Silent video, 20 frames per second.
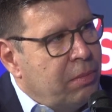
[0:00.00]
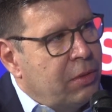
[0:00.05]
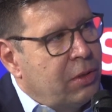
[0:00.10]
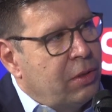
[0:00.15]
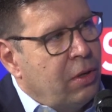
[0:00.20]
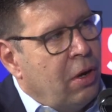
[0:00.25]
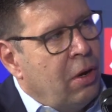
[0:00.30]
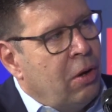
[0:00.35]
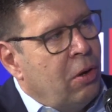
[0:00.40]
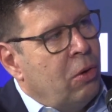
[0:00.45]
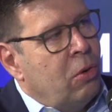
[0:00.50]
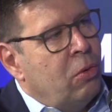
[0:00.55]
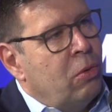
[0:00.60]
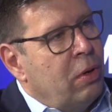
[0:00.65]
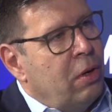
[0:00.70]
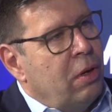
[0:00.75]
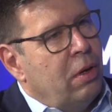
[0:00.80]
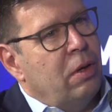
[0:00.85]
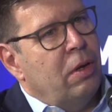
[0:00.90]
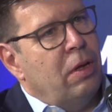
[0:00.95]

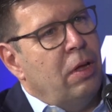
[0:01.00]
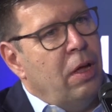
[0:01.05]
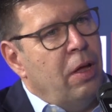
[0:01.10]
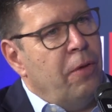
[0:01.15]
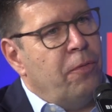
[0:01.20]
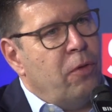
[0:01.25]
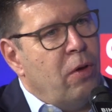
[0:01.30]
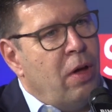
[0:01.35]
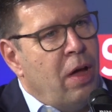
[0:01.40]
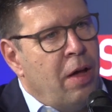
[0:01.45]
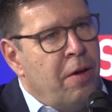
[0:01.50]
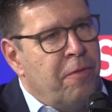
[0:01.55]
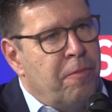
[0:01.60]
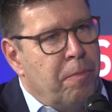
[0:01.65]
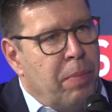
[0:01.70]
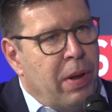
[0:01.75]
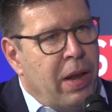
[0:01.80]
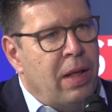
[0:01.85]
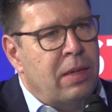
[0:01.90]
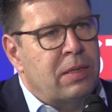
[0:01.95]
So if you
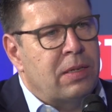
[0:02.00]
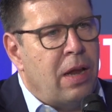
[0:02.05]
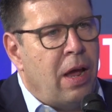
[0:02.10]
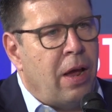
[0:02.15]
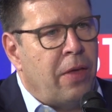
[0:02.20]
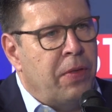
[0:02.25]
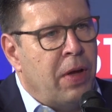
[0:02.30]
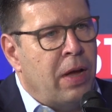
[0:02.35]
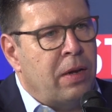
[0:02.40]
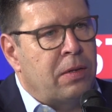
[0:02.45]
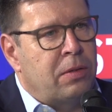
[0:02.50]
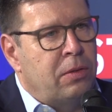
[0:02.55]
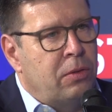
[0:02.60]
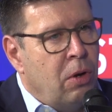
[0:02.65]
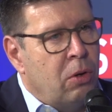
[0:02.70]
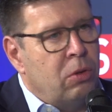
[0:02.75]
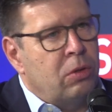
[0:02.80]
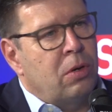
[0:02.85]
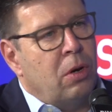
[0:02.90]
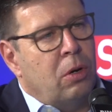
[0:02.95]
have plans like that,
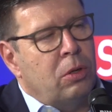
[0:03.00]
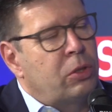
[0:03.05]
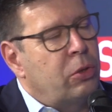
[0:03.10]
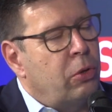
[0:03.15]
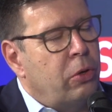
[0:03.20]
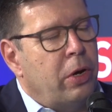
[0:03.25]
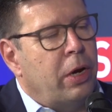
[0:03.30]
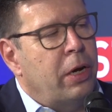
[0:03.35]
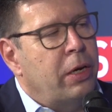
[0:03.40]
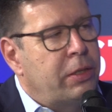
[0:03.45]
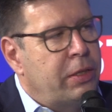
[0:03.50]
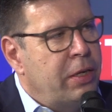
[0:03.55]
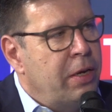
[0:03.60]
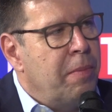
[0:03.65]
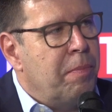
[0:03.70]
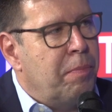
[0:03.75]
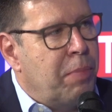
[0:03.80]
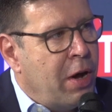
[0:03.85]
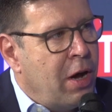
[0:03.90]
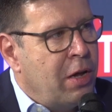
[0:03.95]
don't go to your IT
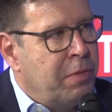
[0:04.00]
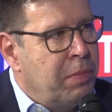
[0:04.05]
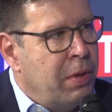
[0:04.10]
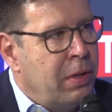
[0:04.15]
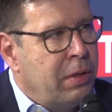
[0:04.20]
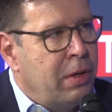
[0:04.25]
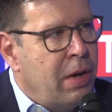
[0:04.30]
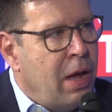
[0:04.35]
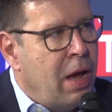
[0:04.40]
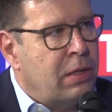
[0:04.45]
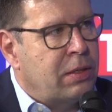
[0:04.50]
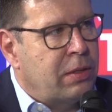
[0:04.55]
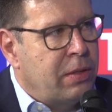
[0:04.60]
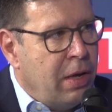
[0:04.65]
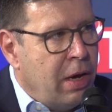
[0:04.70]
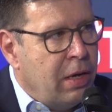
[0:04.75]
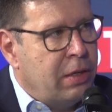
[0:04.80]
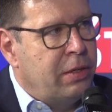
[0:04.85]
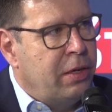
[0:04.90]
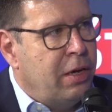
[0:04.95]
department and ask
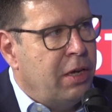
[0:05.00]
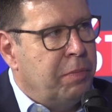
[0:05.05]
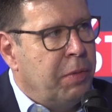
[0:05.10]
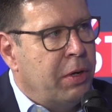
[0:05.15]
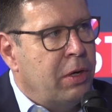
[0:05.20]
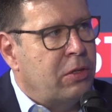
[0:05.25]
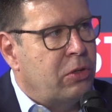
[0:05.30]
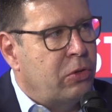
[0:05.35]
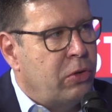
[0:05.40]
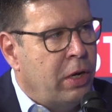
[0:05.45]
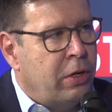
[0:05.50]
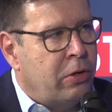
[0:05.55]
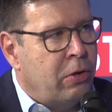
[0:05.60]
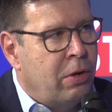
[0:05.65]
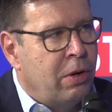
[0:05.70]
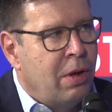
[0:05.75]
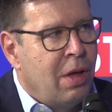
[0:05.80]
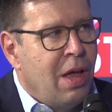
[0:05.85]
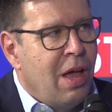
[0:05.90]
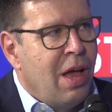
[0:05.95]
the IT administrator,